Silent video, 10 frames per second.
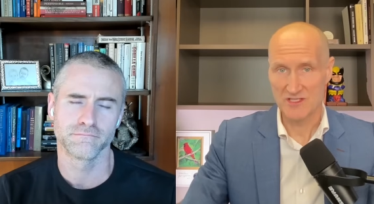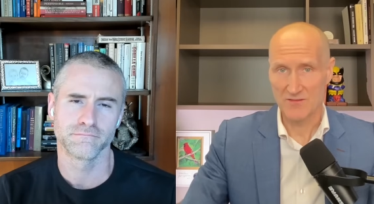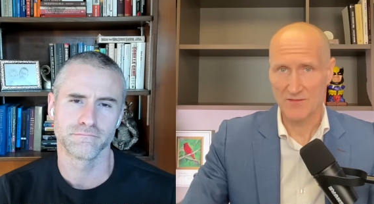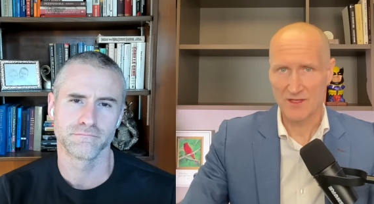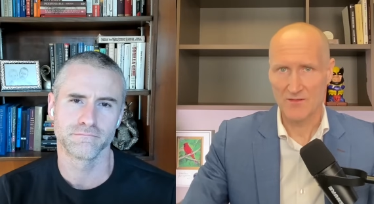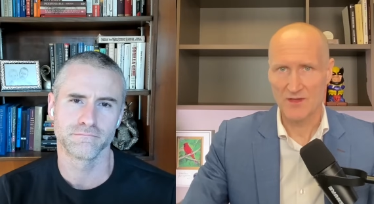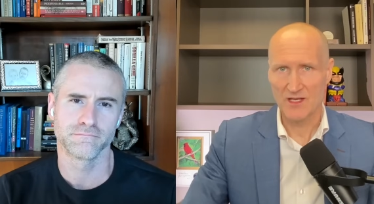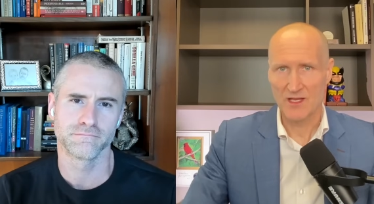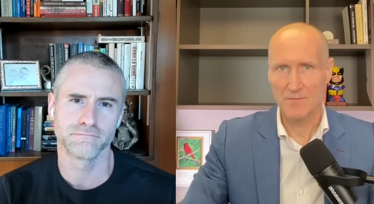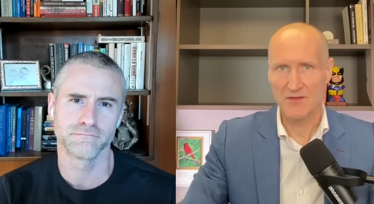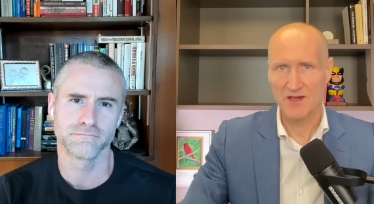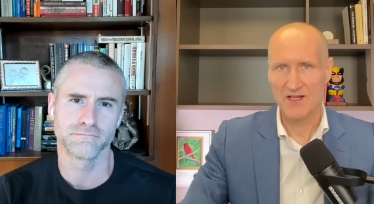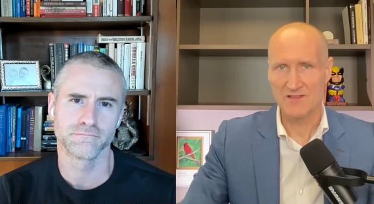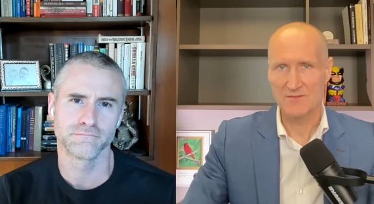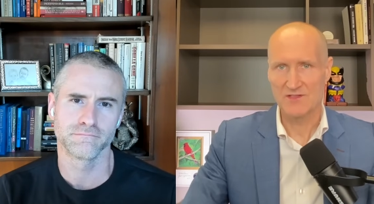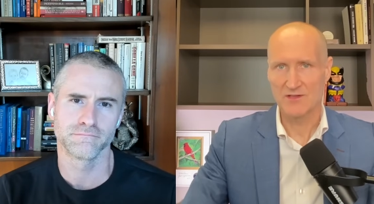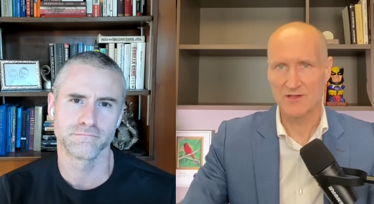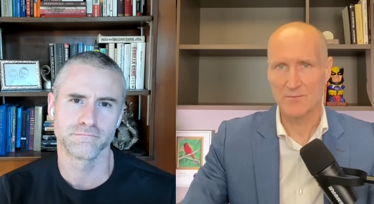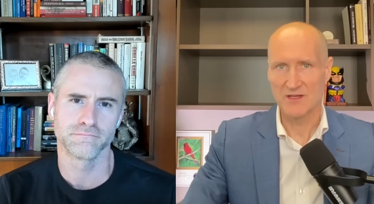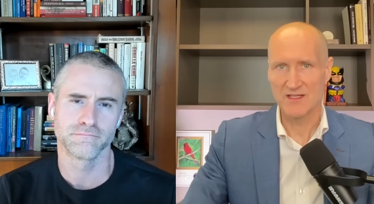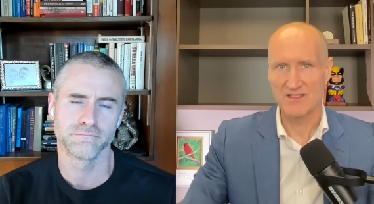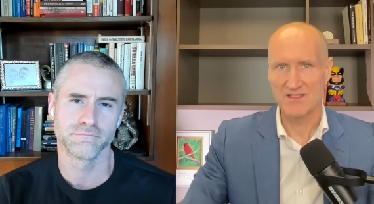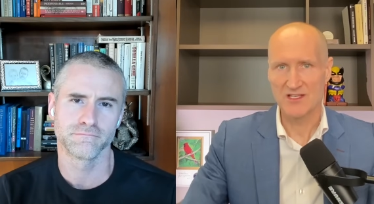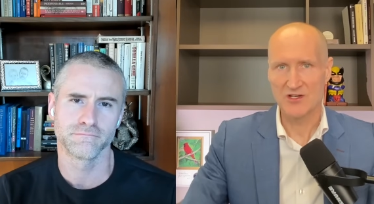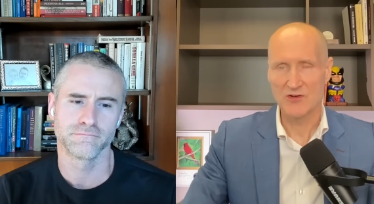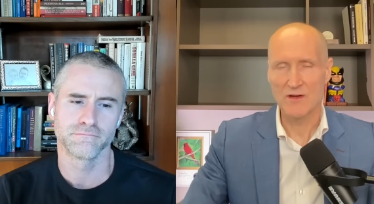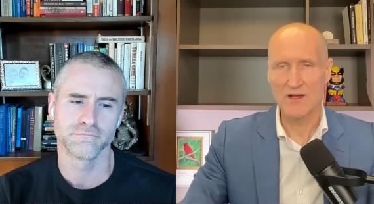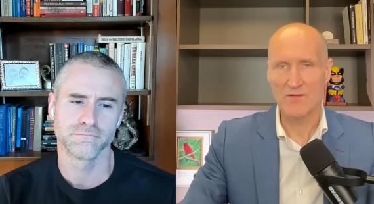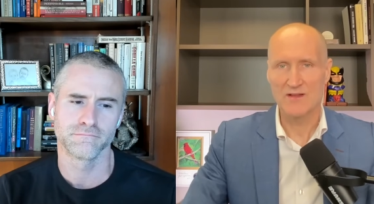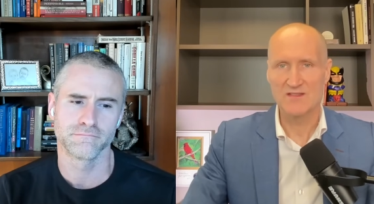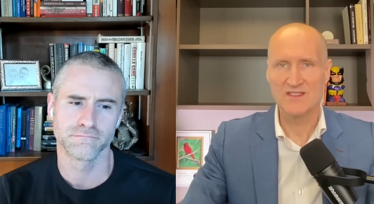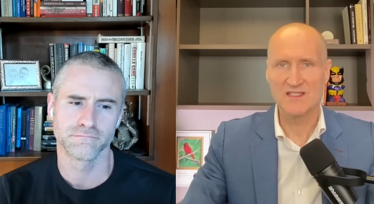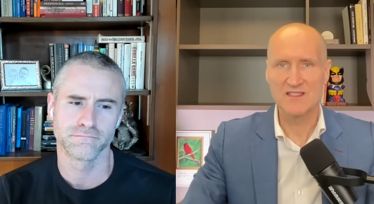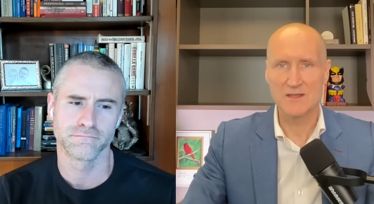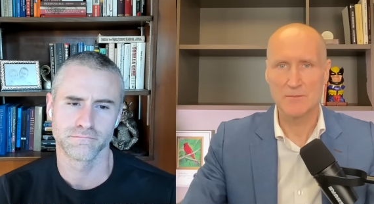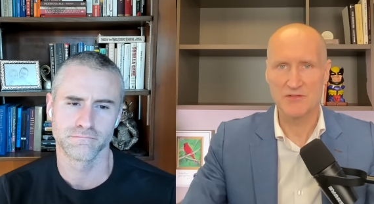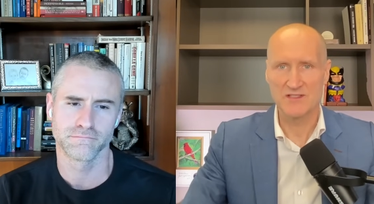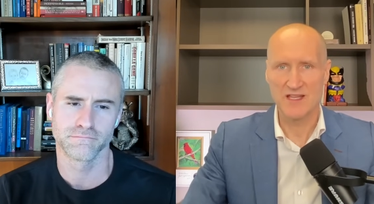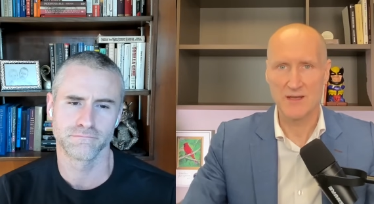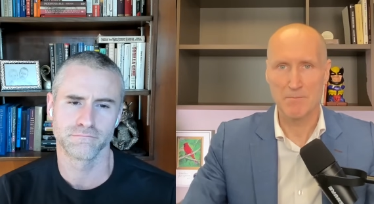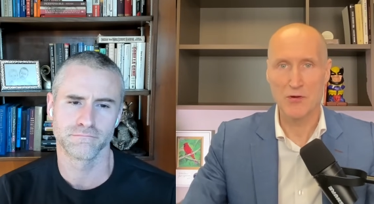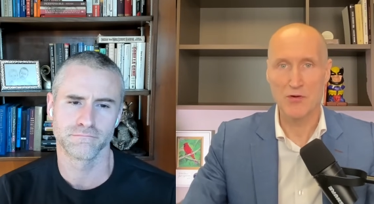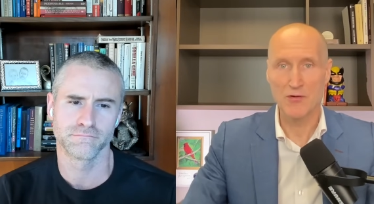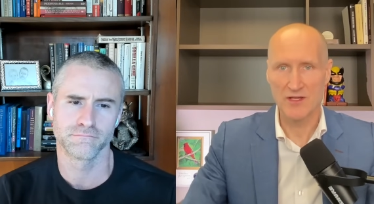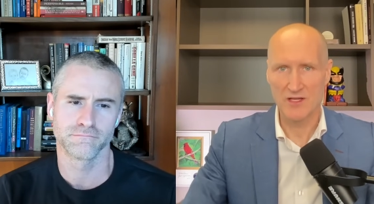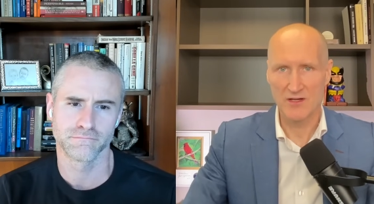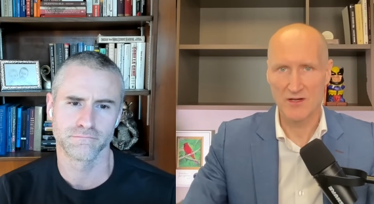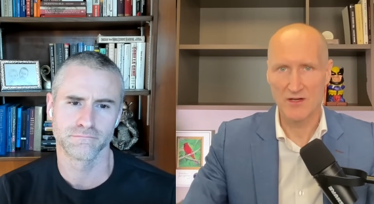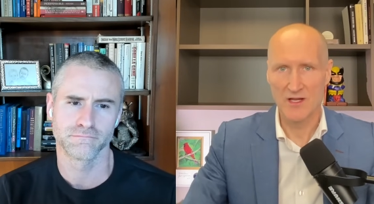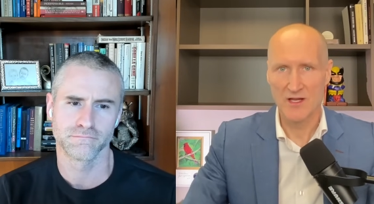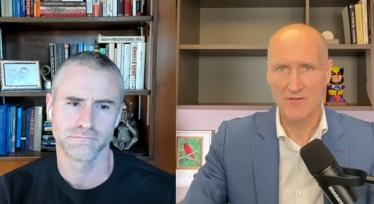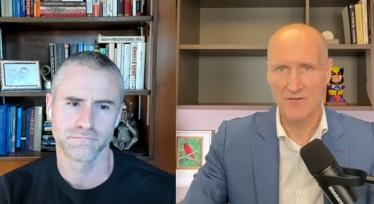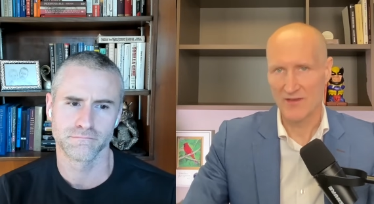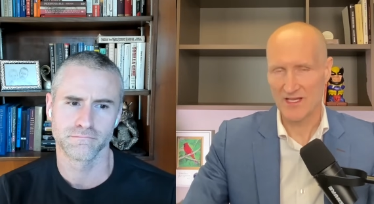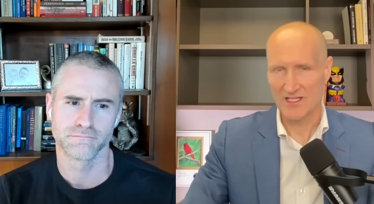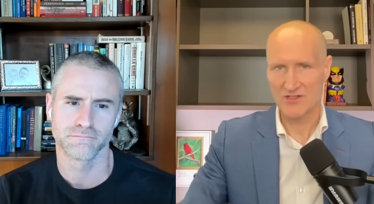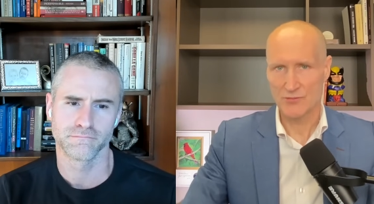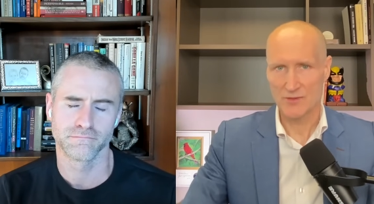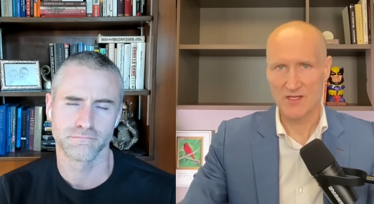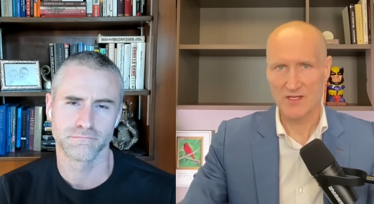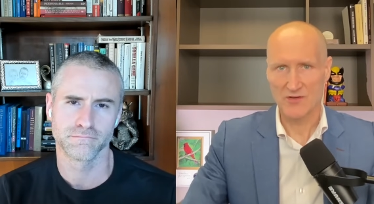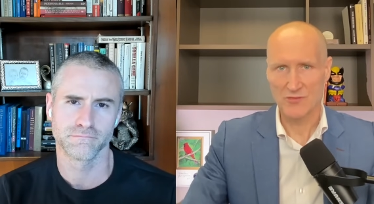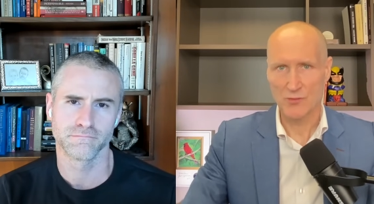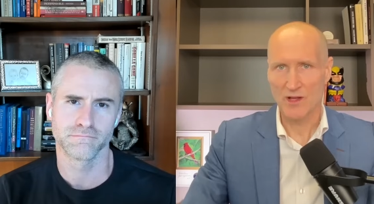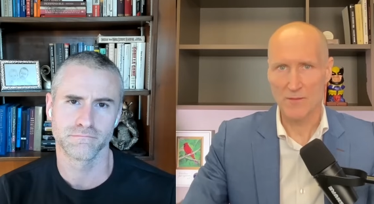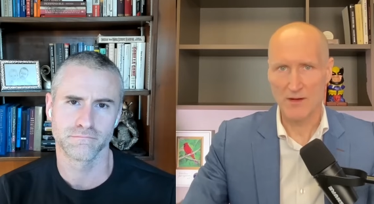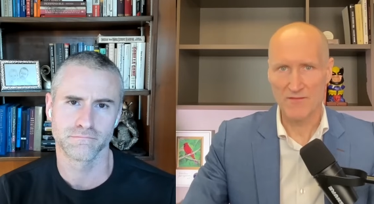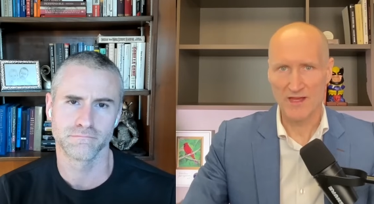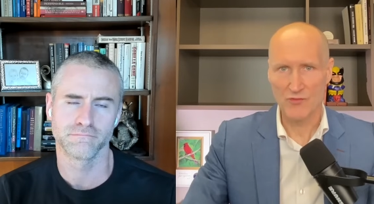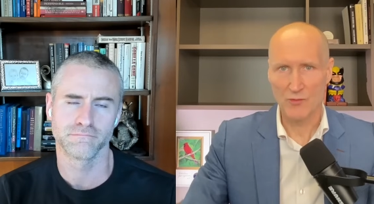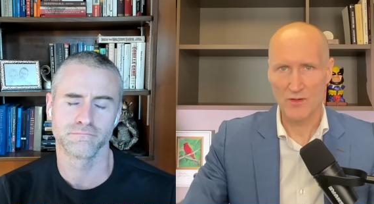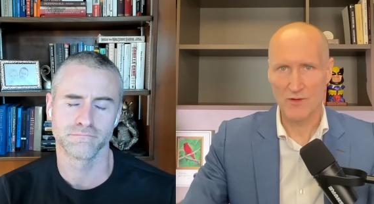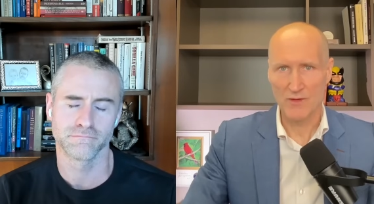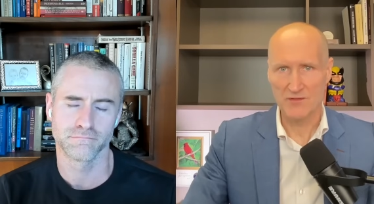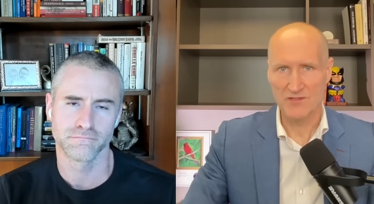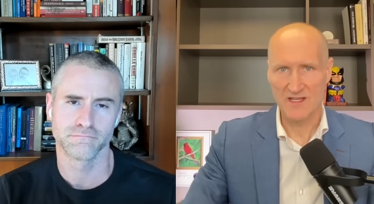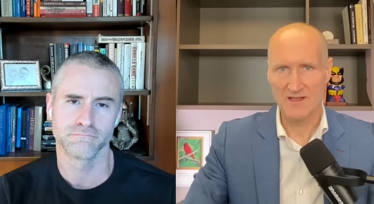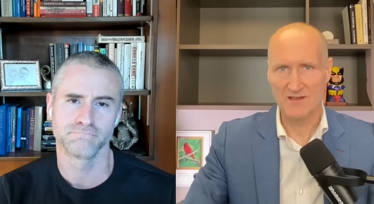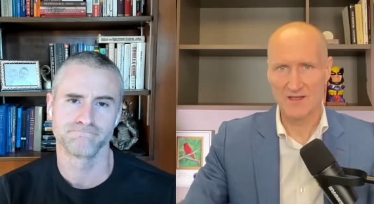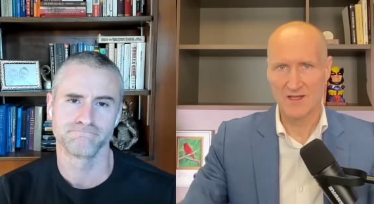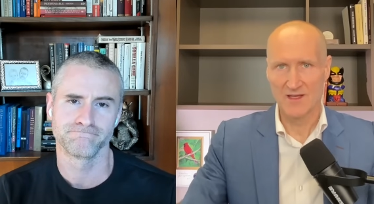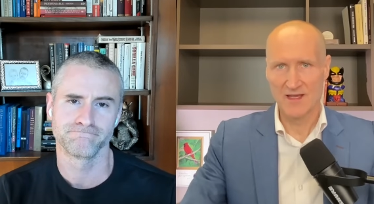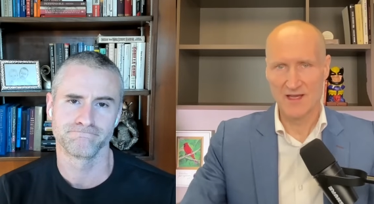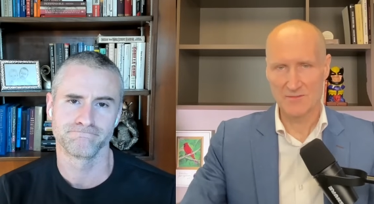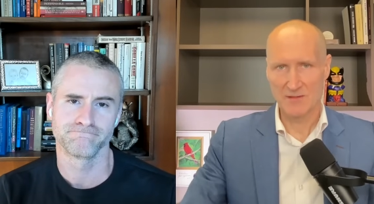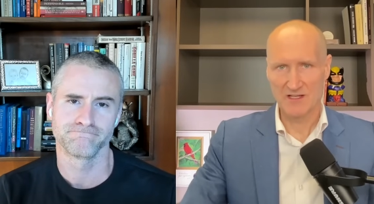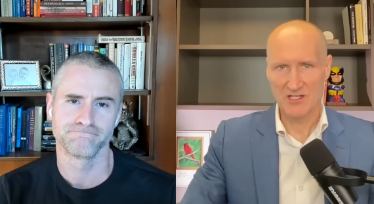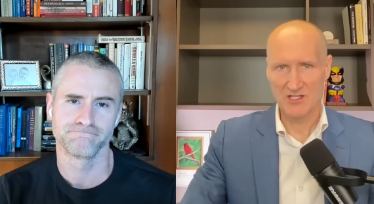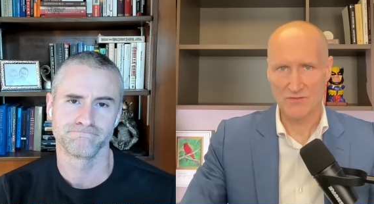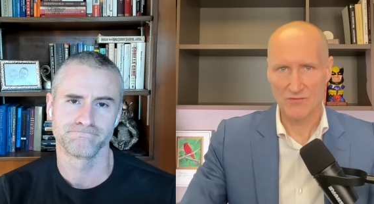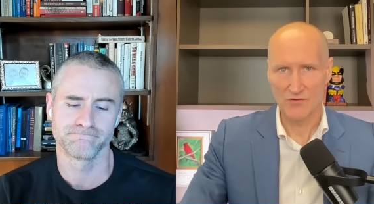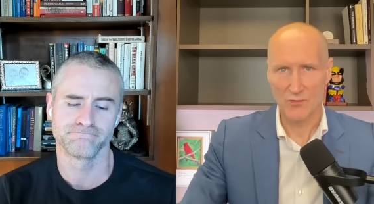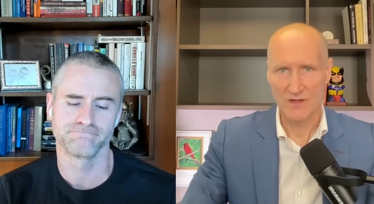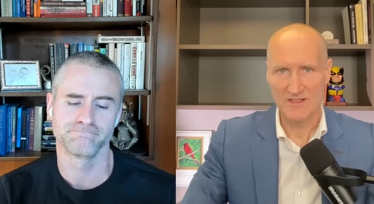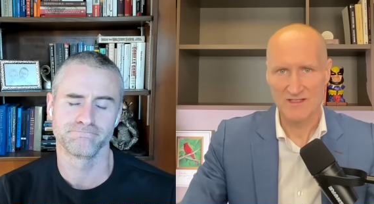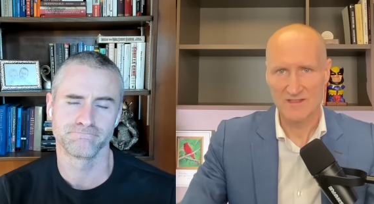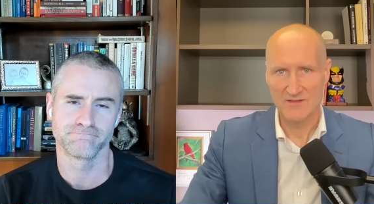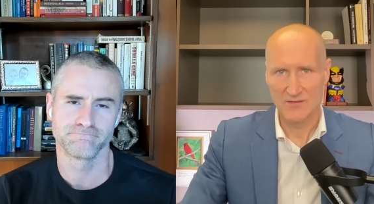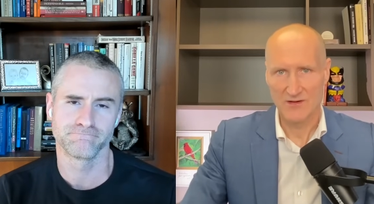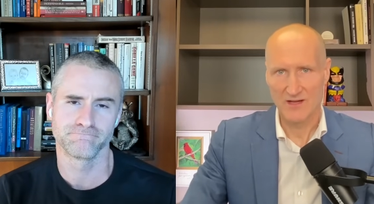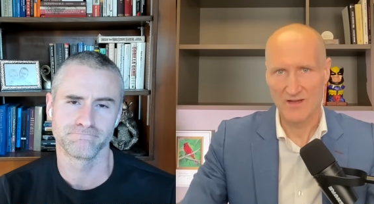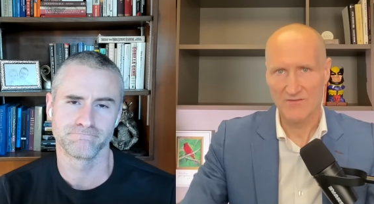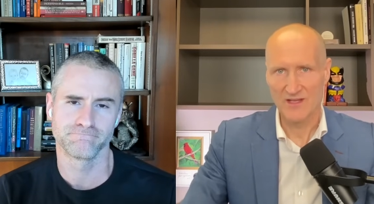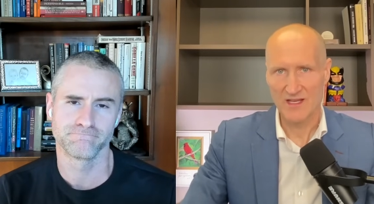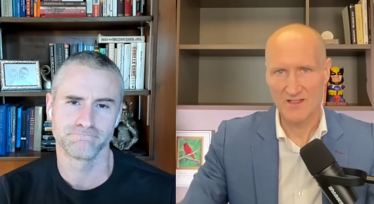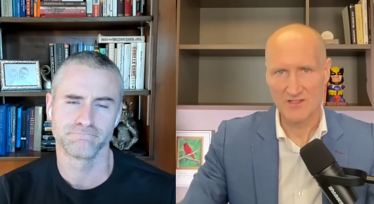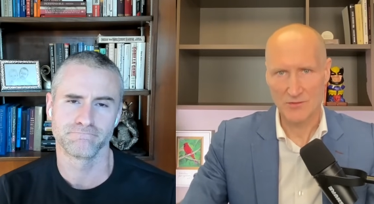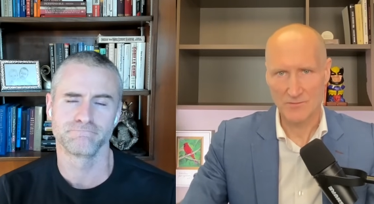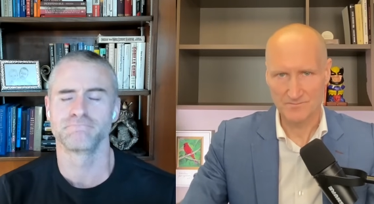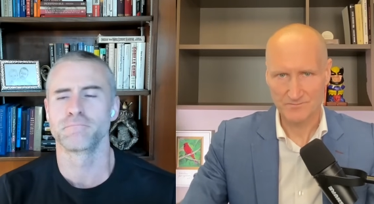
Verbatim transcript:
Speaker 1: different than NVIDIA, but the custom silicon piece is going to grow at around 60% per year for the next three years, well above that 21% mm. expectation for 20 for NVIDIA. And so